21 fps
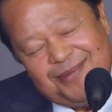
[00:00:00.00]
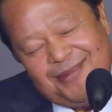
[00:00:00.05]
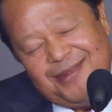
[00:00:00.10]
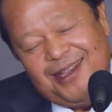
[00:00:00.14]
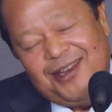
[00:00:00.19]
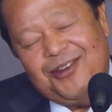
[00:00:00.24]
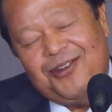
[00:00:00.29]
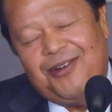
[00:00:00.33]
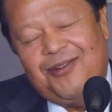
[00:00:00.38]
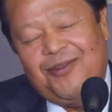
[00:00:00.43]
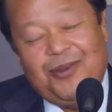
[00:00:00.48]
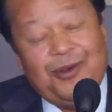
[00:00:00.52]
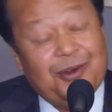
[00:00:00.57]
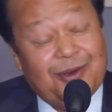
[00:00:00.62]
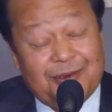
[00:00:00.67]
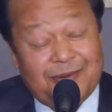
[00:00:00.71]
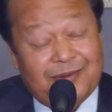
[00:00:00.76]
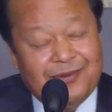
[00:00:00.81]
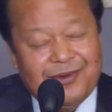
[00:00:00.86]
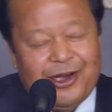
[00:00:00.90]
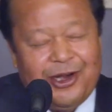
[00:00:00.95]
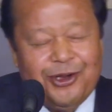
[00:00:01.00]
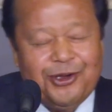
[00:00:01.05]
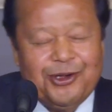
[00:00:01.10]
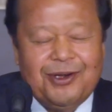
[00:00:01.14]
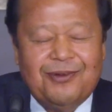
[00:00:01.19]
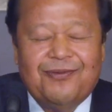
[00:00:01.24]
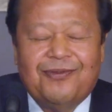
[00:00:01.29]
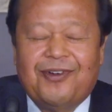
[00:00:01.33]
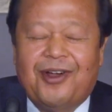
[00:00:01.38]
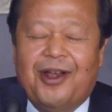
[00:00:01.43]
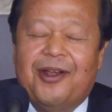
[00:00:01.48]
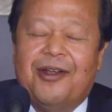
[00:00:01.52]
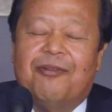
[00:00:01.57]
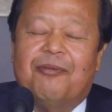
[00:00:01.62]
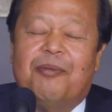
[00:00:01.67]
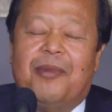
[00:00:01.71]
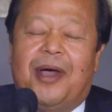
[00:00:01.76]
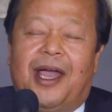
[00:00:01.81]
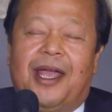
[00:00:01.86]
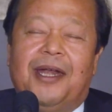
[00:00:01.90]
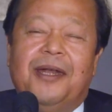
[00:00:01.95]
interviewer, a very good friend of
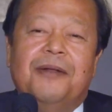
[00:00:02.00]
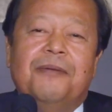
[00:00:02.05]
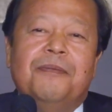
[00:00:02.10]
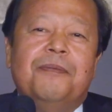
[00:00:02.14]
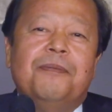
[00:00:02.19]
mine,